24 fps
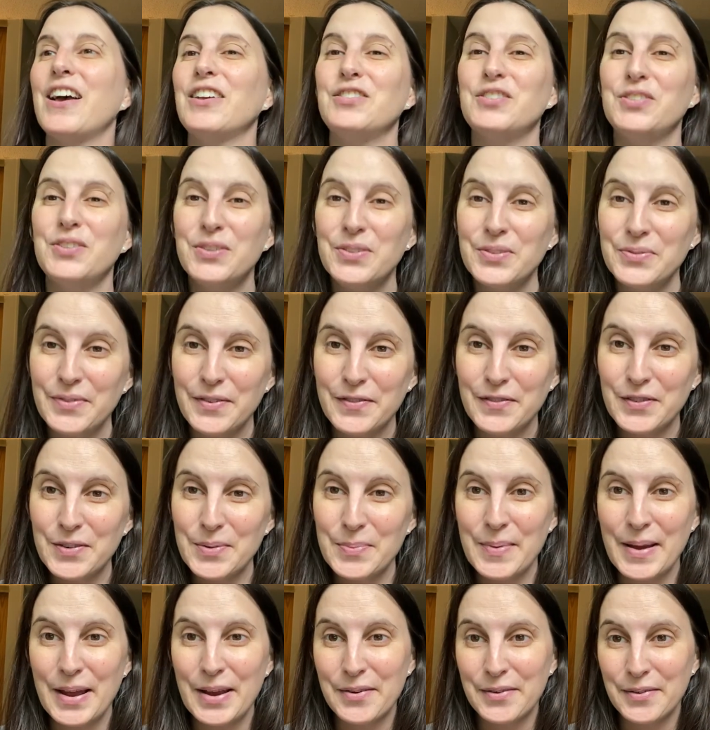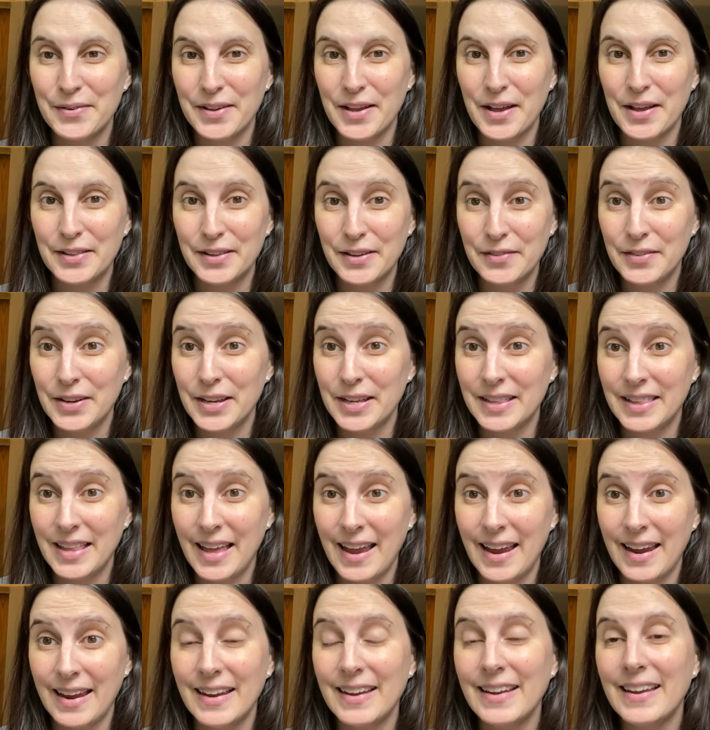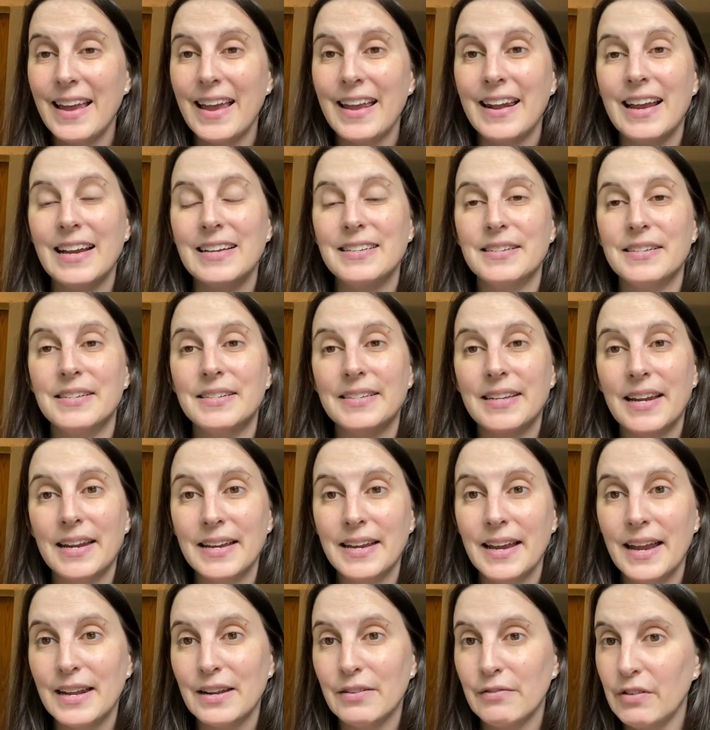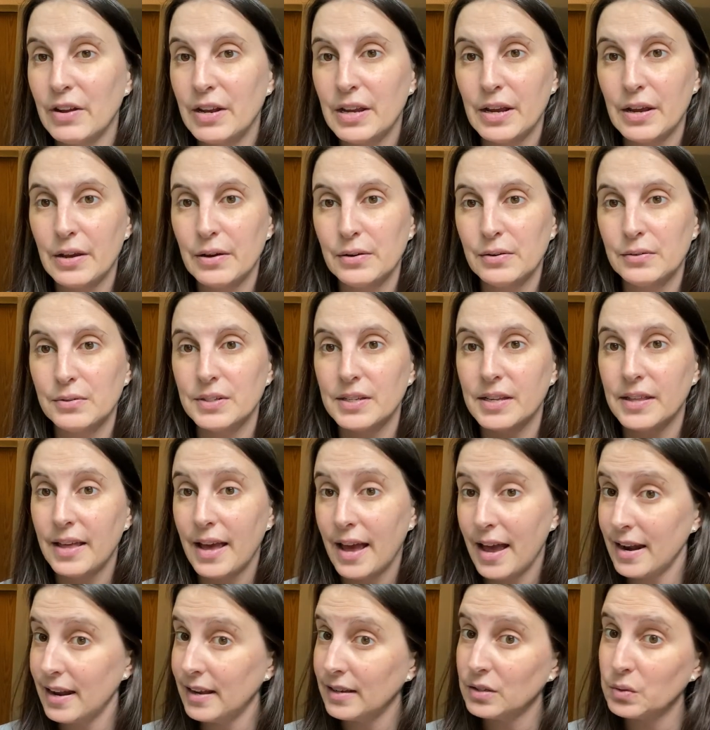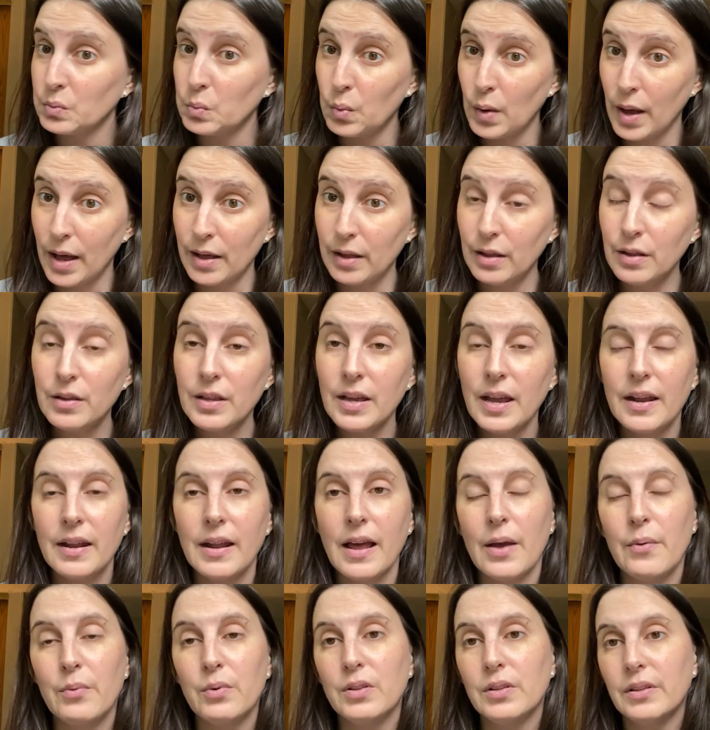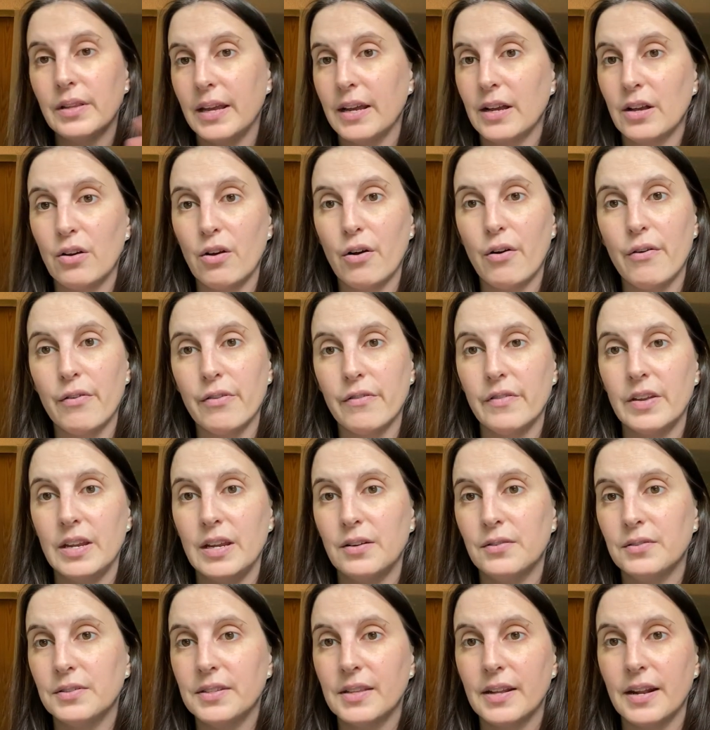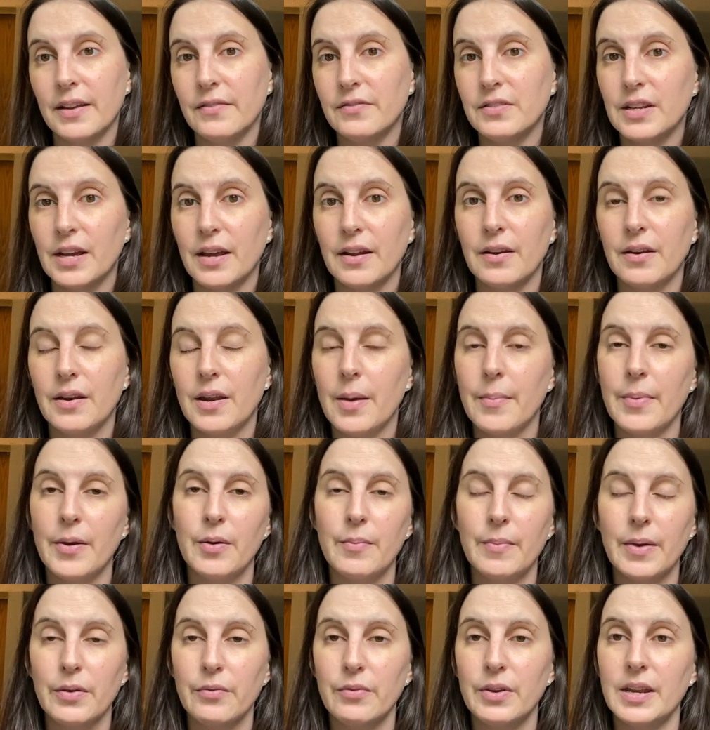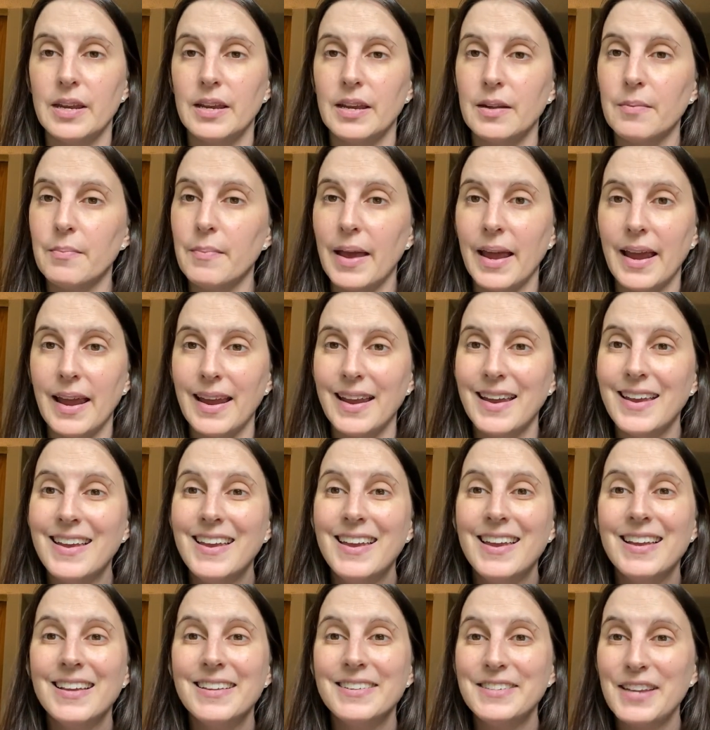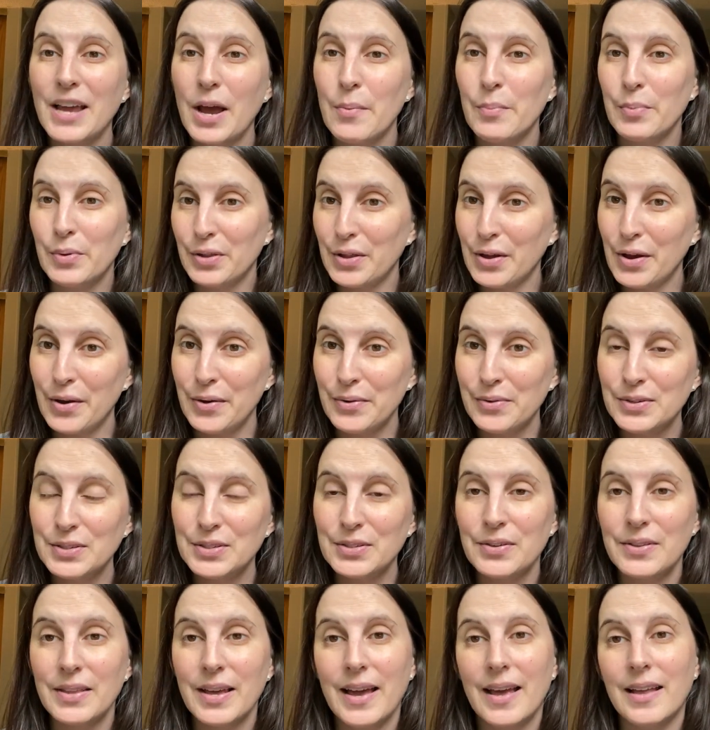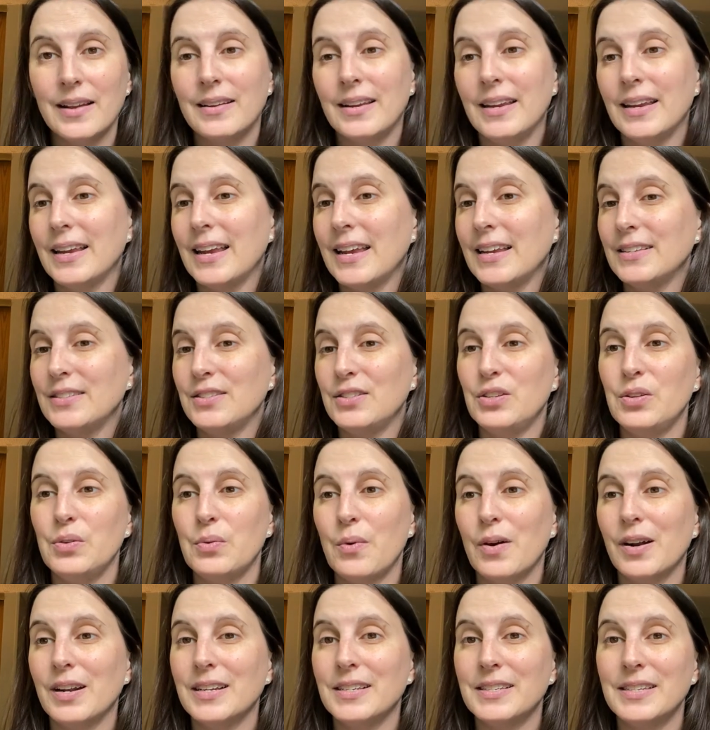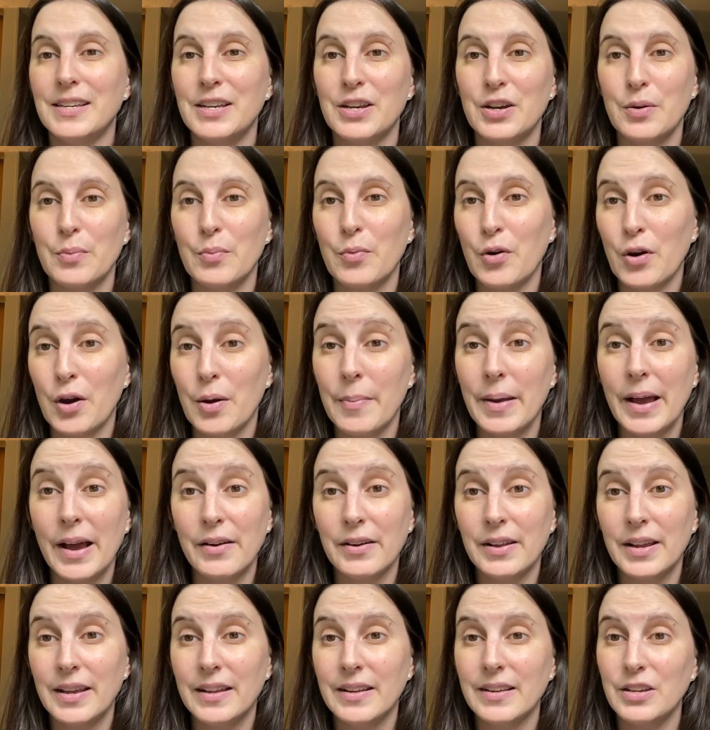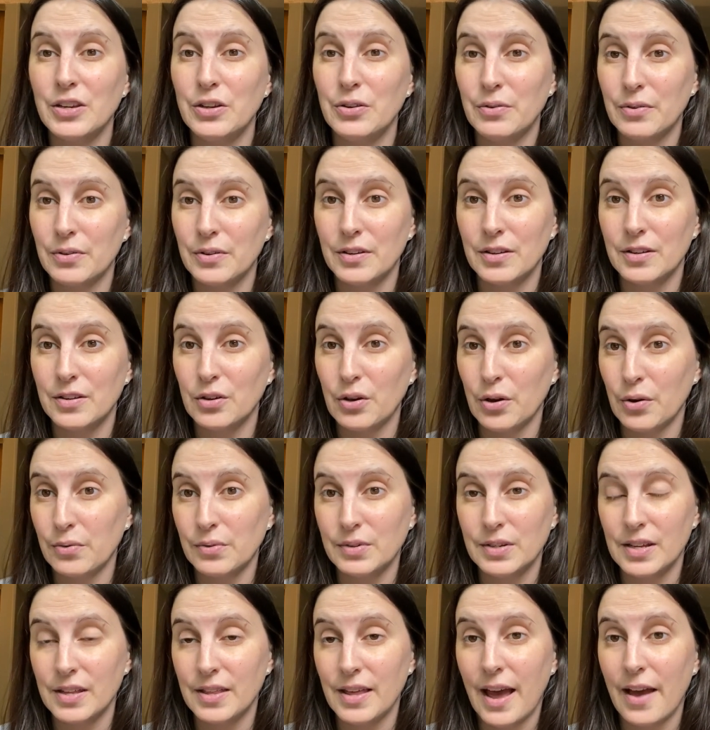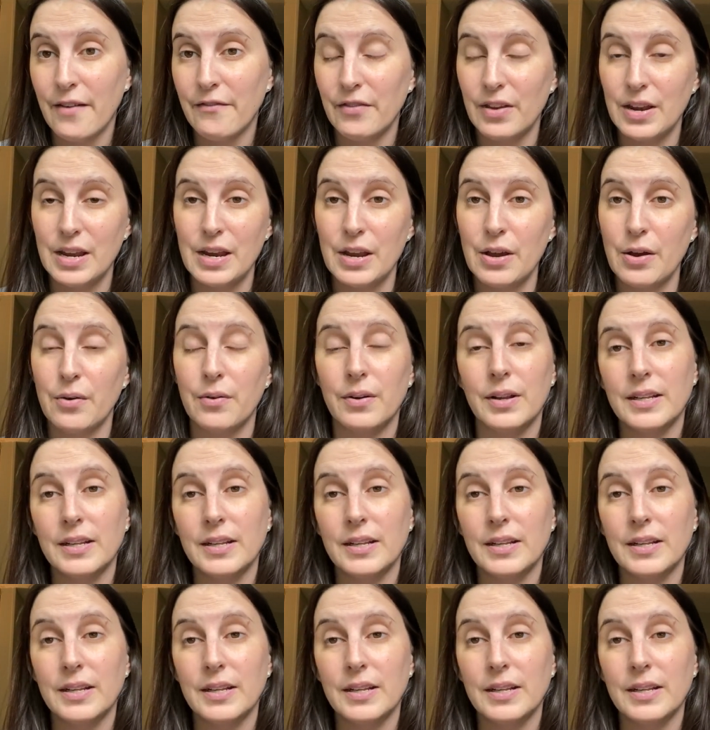To the River by Olivia Laing, and I did a dedicated video to that as well, and I will link all the videos that I've done about my reading in May down below, so that in case you wanted to hear more about it, you could go to that video.